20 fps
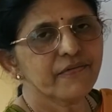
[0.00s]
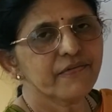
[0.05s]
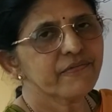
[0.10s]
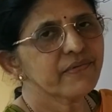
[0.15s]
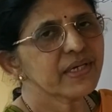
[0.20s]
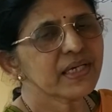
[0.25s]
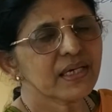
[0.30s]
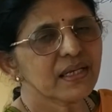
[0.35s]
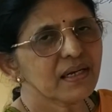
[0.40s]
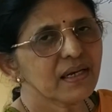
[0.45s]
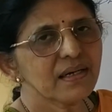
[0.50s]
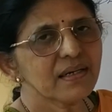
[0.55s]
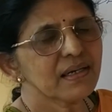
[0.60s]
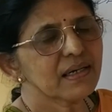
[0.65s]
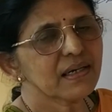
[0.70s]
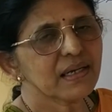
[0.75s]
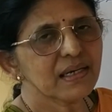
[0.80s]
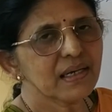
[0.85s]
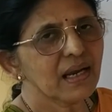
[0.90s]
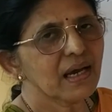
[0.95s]
we
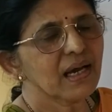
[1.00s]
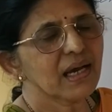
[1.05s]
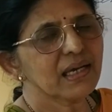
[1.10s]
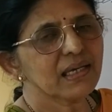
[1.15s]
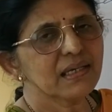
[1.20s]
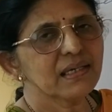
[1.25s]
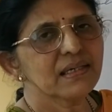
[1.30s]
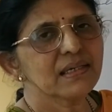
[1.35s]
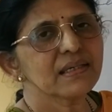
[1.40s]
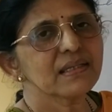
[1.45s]
cannot deny